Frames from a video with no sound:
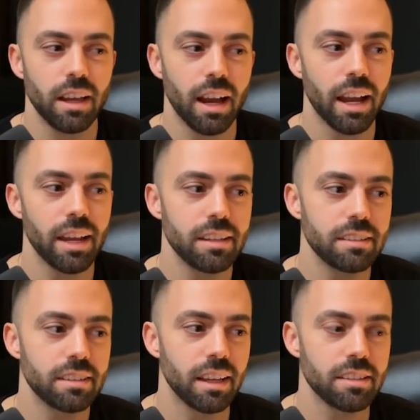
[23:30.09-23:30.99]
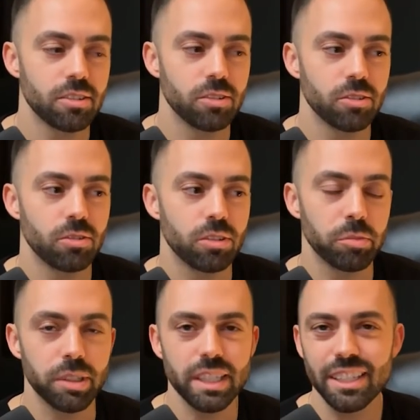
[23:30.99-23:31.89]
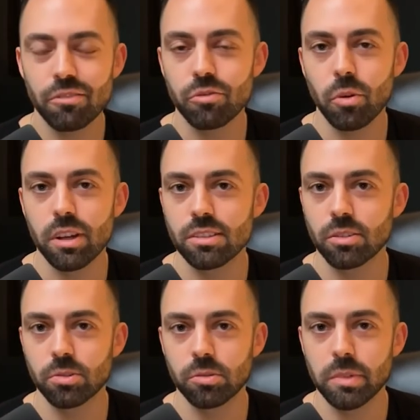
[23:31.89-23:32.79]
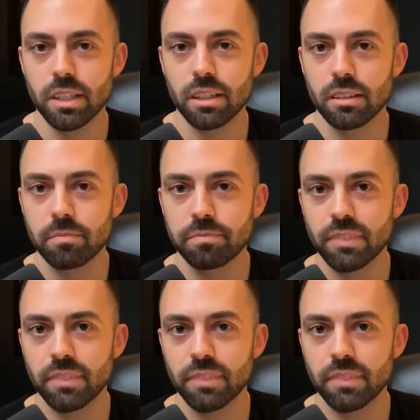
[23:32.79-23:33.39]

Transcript: I tend to completely avoid social media.